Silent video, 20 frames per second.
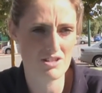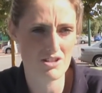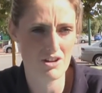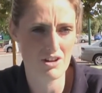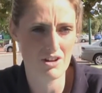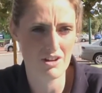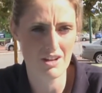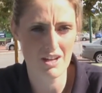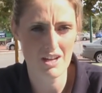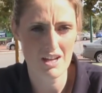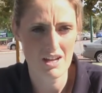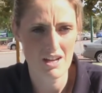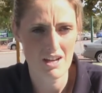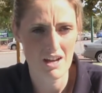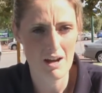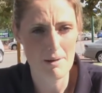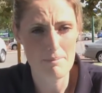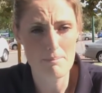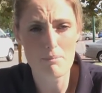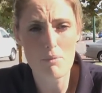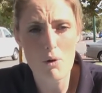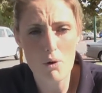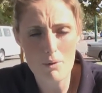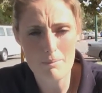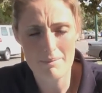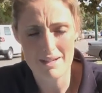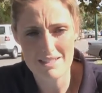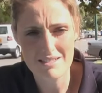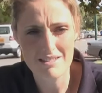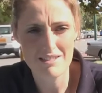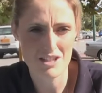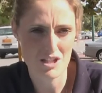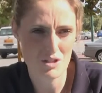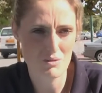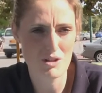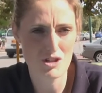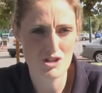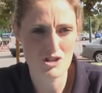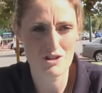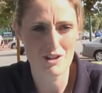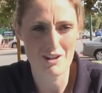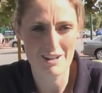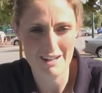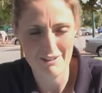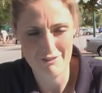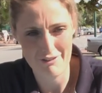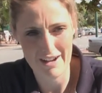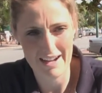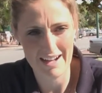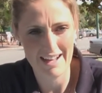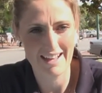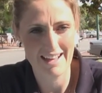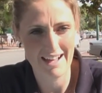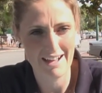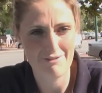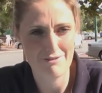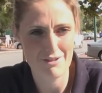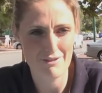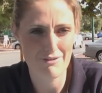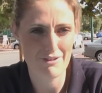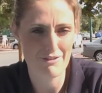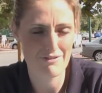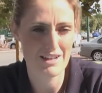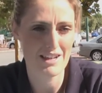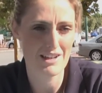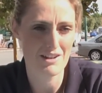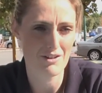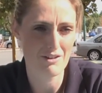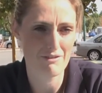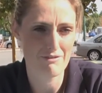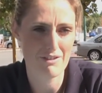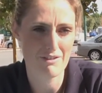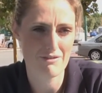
So I'm more mentally switched on if I have the 15 on,